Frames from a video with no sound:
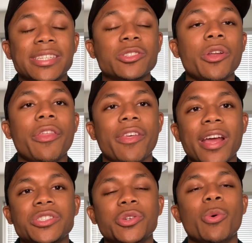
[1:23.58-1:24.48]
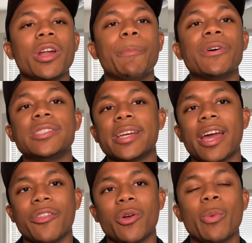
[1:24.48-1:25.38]
These are the things you want to put
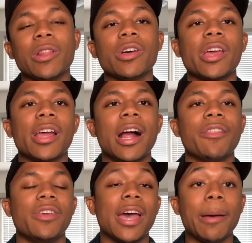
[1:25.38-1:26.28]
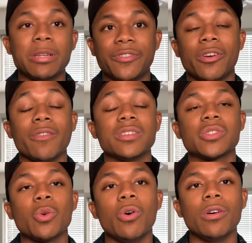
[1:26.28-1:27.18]
together when looking at the atmosphere of the
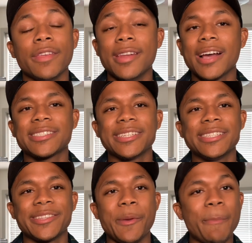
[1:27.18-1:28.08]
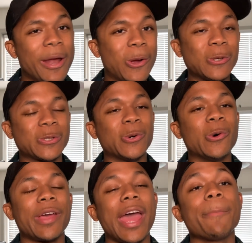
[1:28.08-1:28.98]
school. The next is the medical
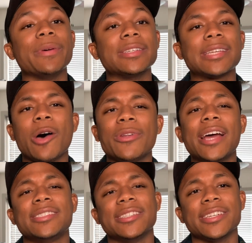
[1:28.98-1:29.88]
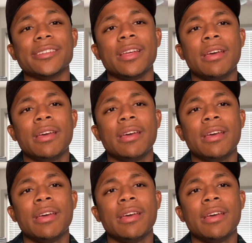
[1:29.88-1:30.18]
school campus. How nice is it?